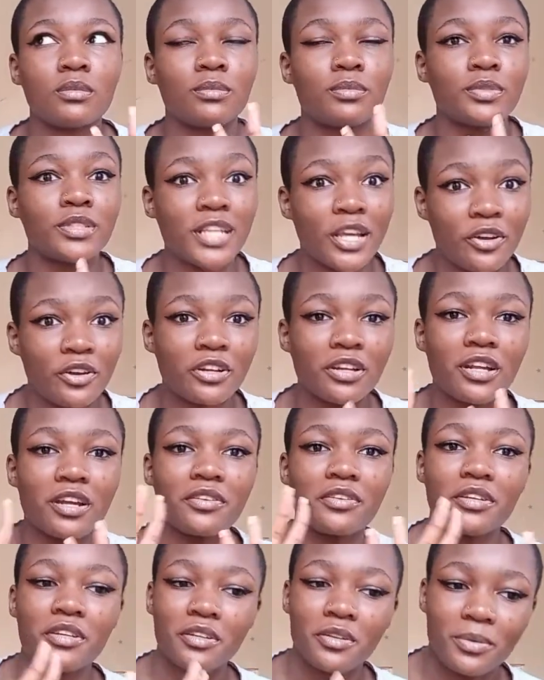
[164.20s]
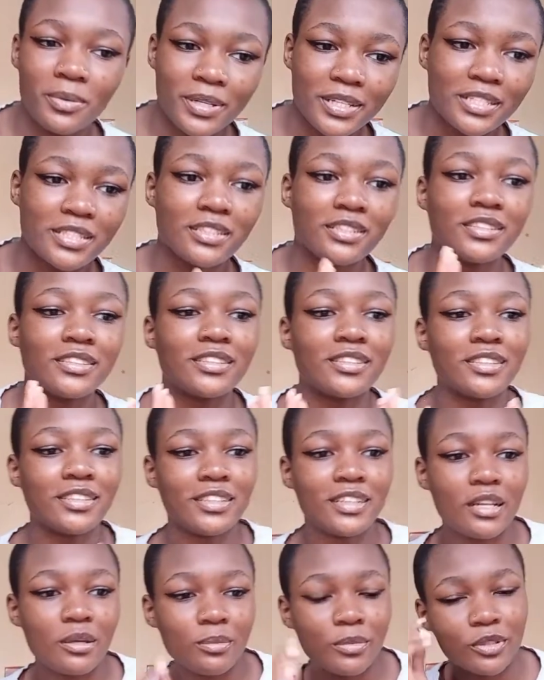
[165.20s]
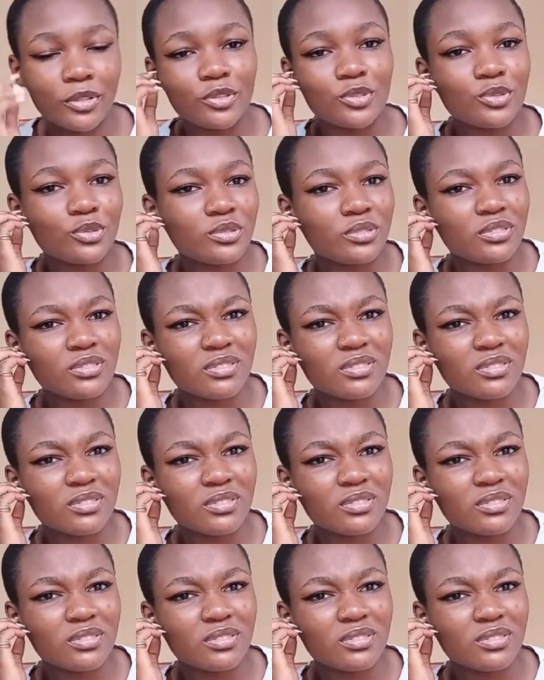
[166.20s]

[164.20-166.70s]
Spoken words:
secondary reason number two,